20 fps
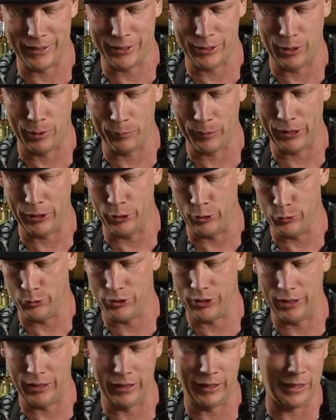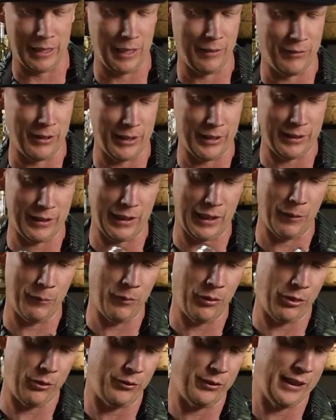So I'm gonna use a Havana
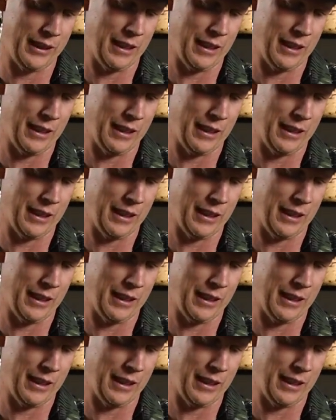Club, 3